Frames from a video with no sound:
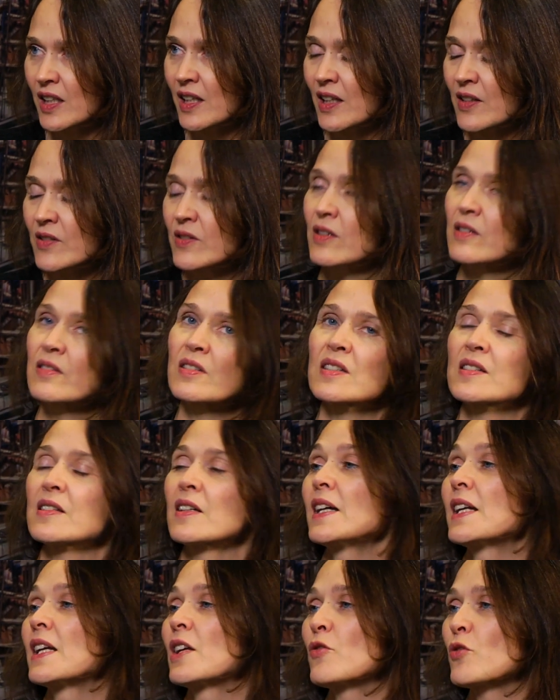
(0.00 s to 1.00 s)
Yes. So
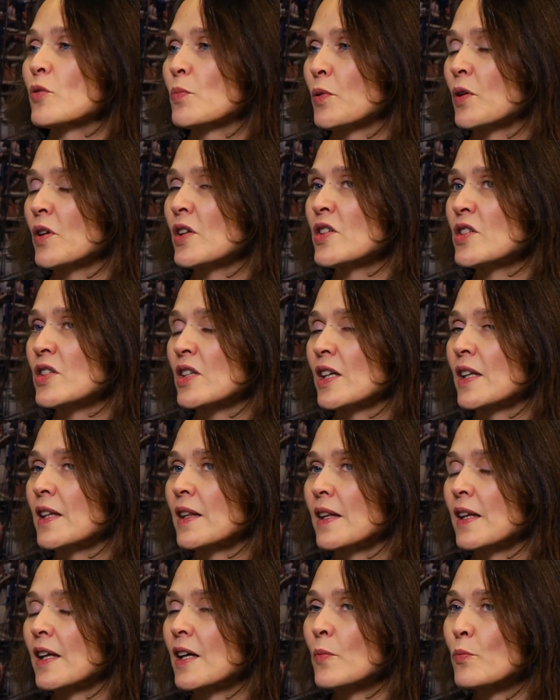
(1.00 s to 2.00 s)
design anthropology
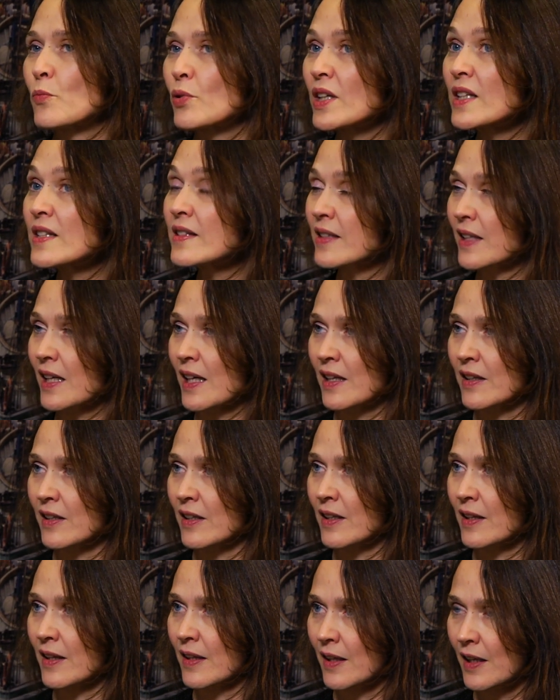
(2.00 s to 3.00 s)
brings
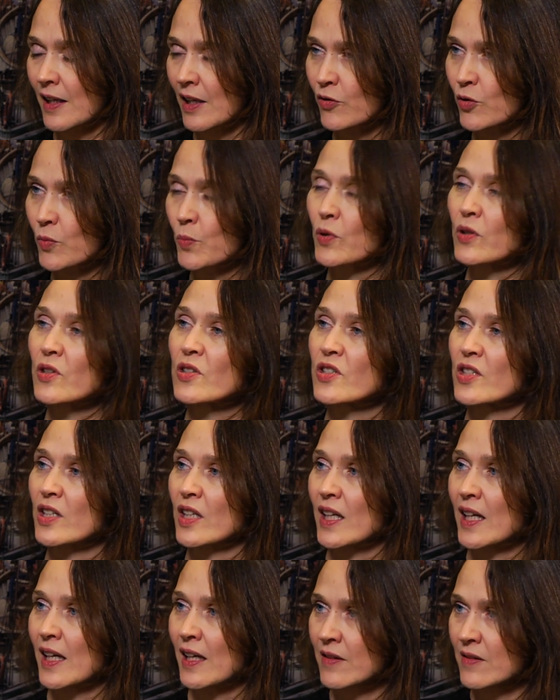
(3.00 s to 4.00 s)
together
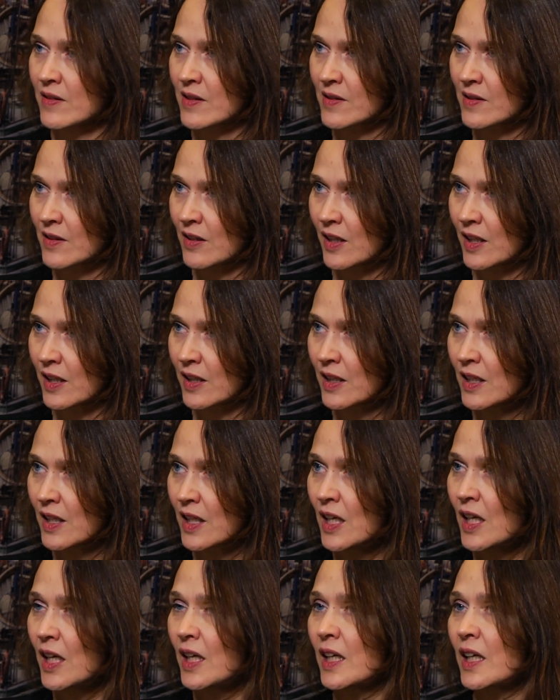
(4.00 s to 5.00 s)
anthropology and design
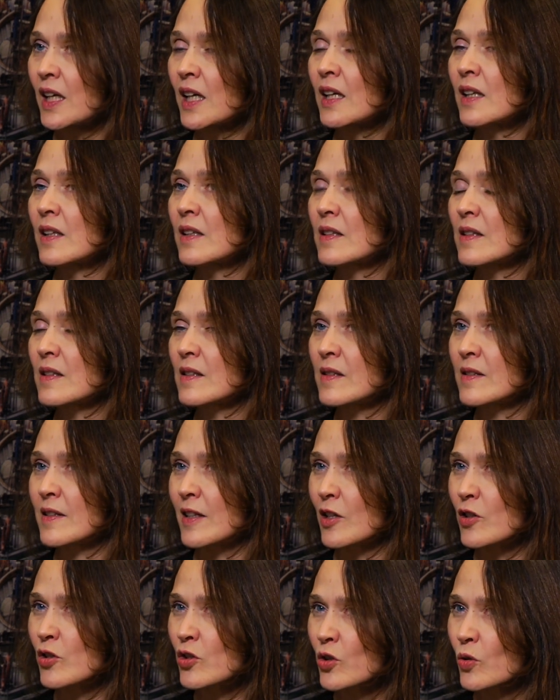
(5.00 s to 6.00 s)
in
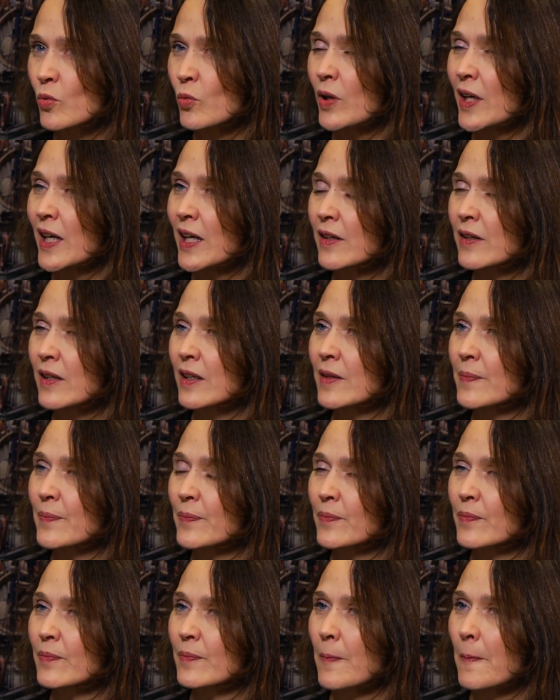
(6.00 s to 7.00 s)
such a way that
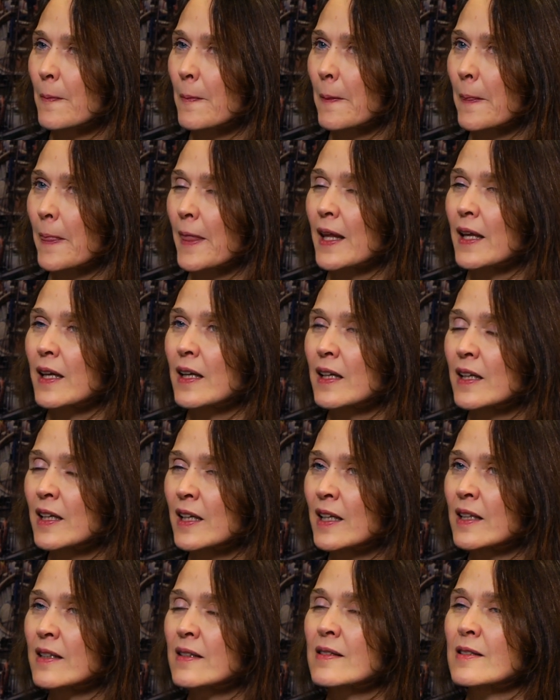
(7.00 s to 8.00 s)

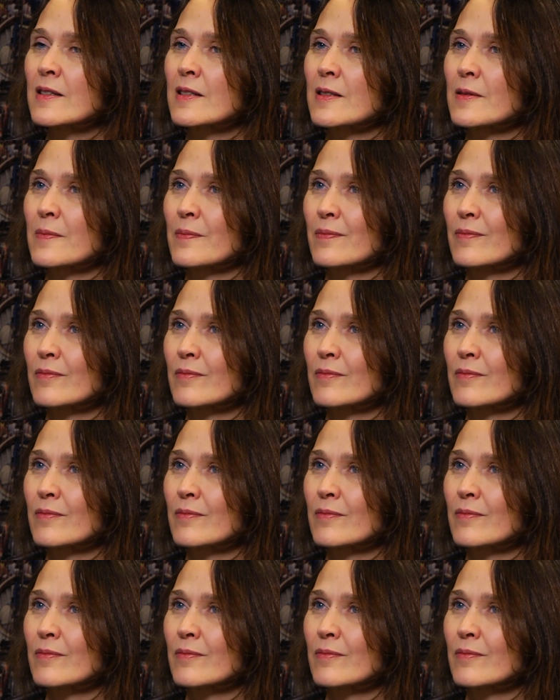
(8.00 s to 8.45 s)
it